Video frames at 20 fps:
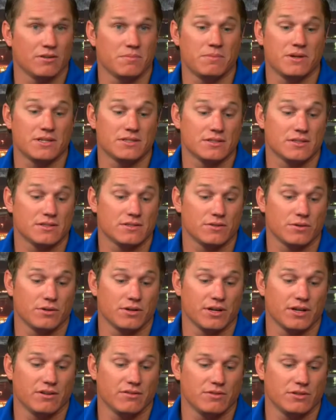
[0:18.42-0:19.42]
business or
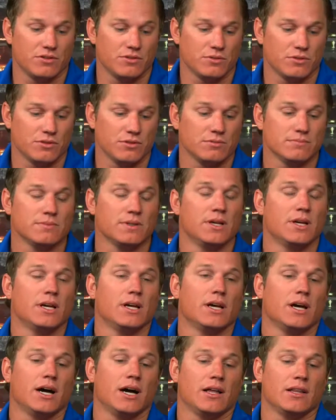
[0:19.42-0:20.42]
individual,
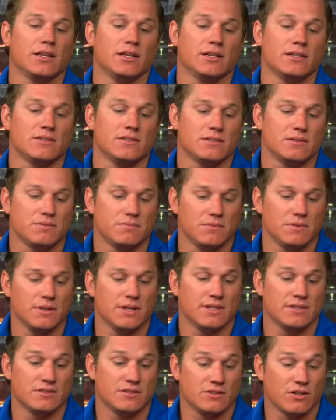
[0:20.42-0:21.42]
uh, then it's
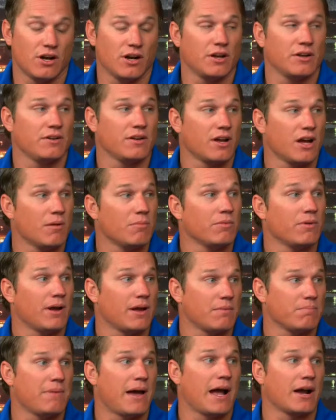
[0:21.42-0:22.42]
it's starting to come
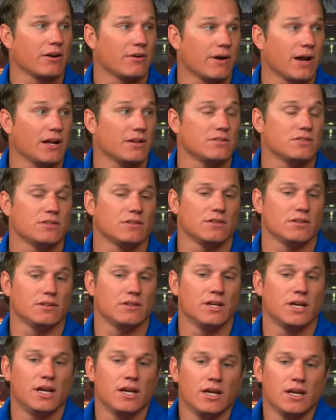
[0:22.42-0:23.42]
back around. So the
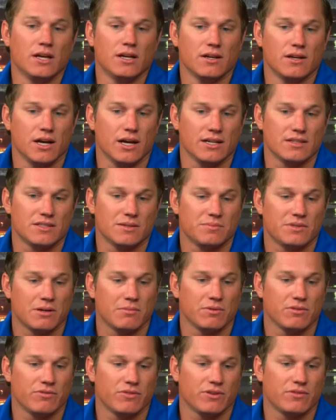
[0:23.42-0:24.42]
uh,
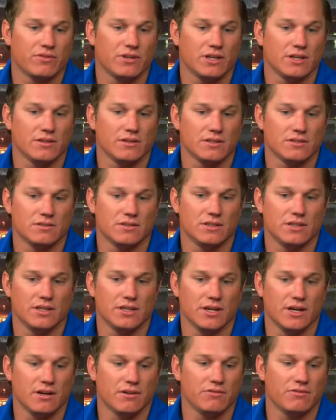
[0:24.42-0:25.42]
September 15th is the
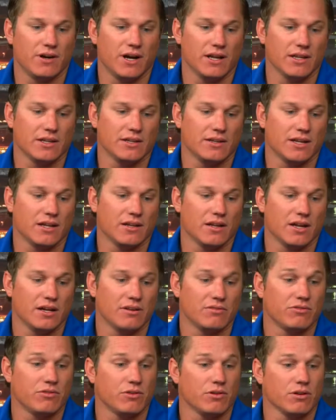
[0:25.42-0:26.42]
uh, filing deadline
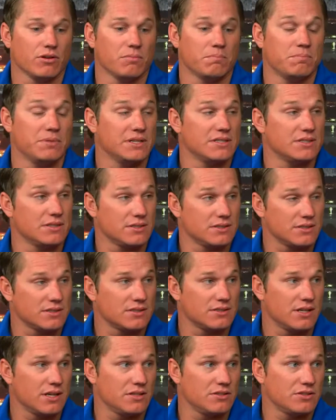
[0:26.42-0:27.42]
for business
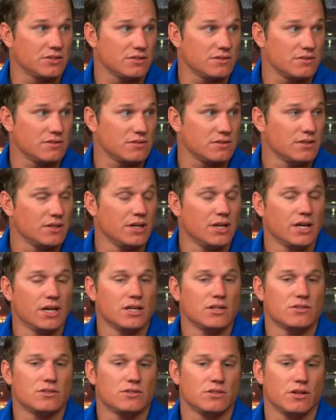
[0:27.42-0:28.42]
extensions.
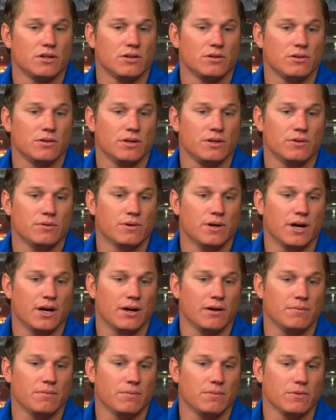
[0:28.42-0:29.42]
So you,
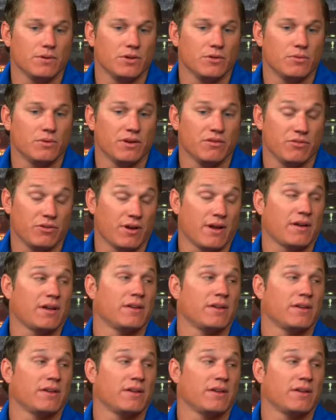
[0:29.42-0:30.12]
uh, you, if you